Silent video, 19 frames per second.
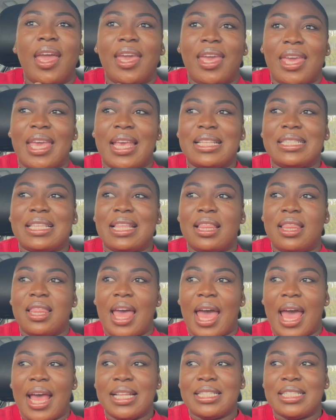is
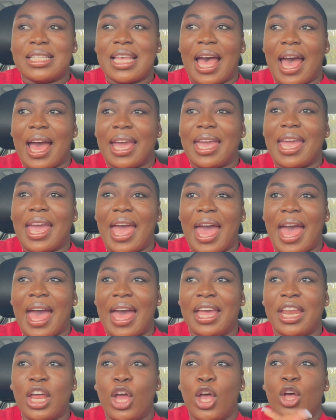that I
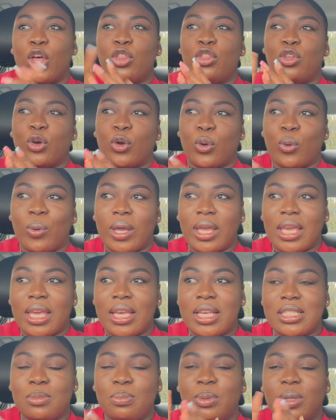had the
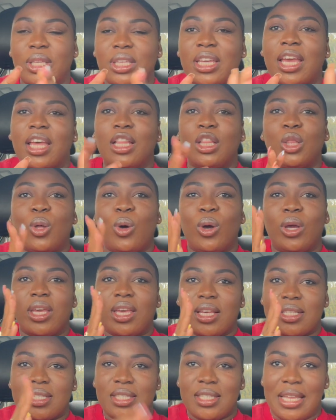quickest but yet
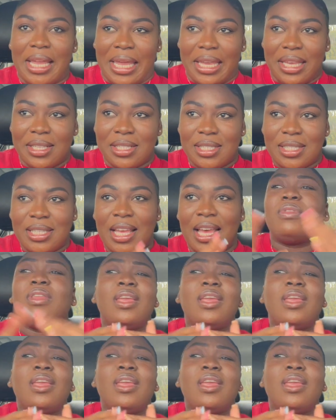longest days.